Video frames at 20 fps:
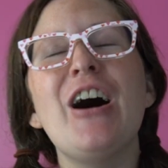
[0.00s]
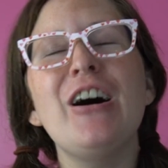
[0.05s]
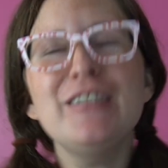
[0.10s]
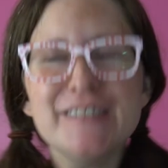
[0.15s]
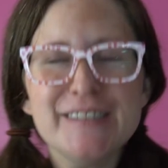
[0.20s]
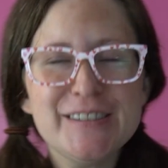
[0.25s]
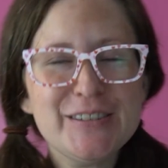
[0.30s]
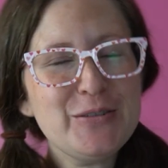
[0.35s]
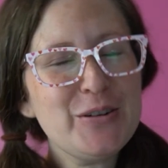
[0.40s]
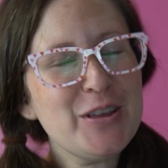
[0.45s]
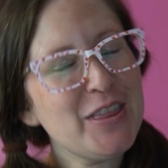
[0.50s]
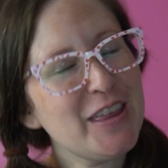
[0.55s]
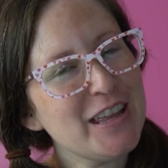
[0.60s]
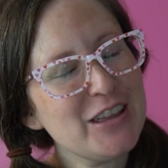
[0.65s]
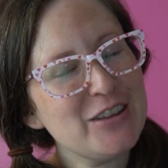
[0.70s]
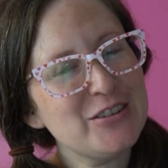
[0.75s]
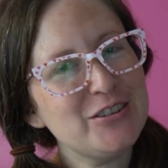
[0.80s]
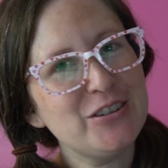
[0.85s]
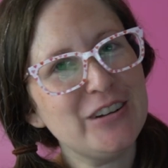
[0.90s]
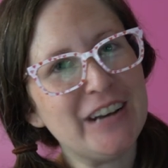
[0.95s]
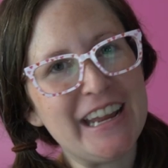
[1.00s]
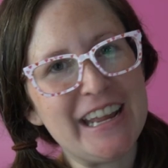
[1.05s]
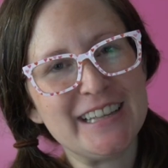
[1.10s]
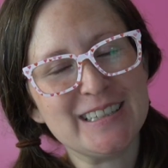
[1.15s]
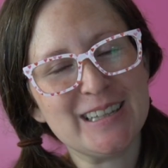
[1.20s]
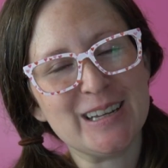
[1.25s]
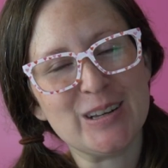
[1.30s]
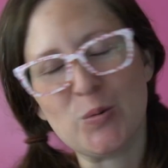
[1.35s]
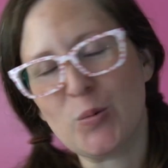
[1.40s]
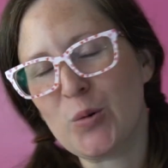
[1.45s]
Also, thank you to
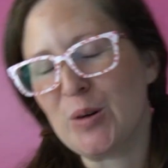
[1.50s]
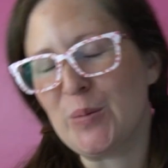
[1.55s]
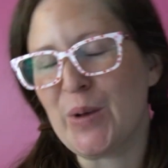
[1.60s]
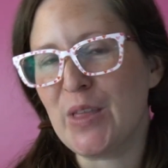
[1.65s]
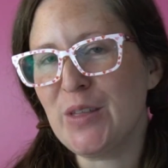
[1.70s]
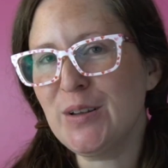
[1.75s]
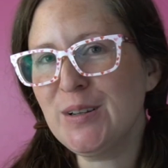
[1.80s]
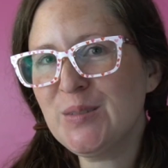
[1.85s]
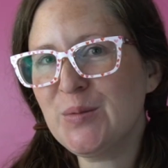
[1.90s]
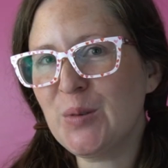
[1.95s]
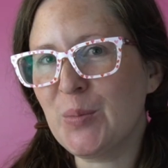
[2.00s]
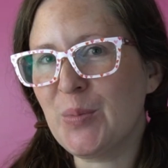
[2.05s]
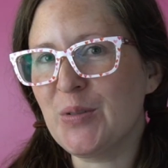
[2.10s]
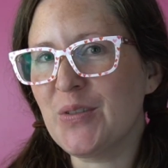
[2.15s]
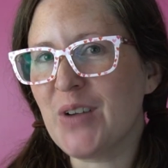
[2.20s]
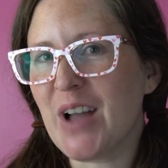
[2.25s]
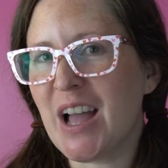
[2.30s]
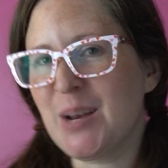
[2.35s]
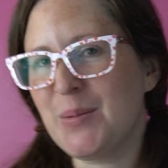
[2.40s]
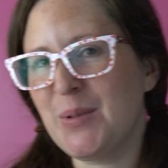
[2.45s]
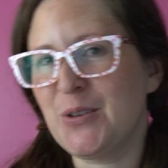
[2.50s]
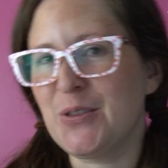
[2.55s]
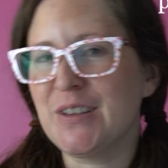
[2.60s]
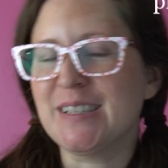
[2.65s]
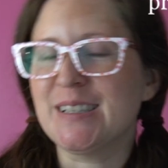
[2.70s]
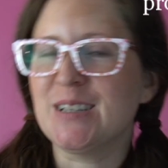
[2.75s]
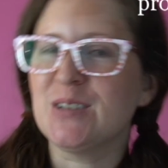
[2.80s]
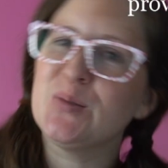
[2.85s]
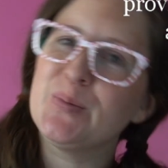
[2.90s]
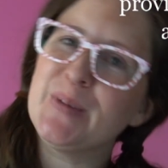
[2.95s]
Niantic and WB Brothers for providing me with
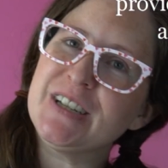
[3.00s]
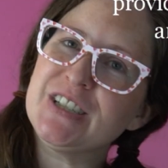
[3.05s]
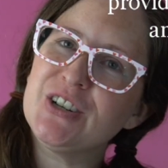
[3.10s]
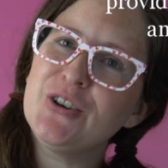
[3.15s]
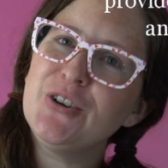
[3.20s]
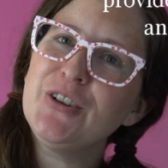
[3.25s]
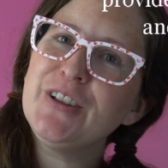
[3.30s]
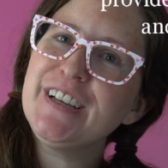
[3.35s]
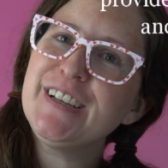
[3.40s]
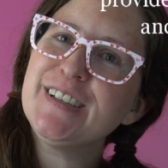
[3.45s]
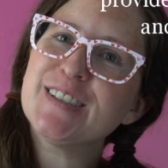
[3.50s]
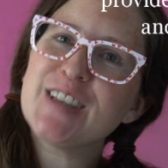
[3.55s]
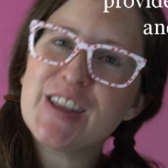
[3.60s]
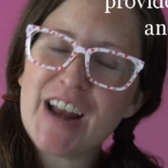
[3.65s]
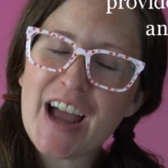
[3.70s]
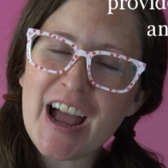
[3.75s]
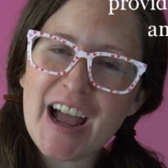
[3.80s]
this information early so that